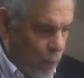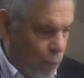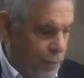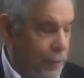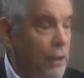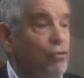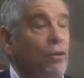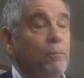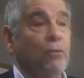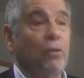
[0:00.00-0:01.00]

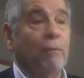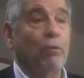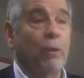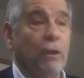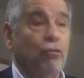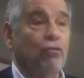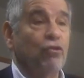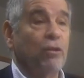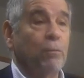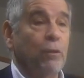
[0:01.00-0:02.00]
Egypt, you have a
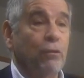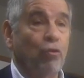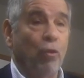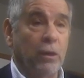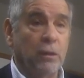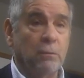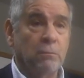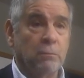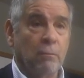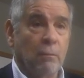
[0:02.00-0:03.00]
relationship with Jordan,
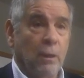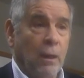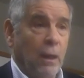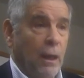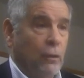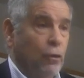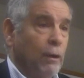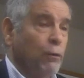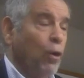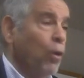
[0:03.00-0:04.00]
and you
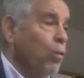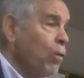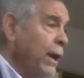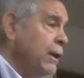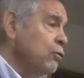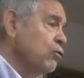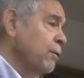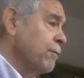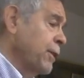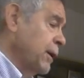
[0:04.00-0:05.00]
have a whole range
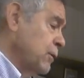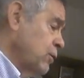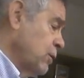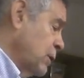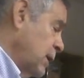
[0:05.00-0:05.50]
of things, and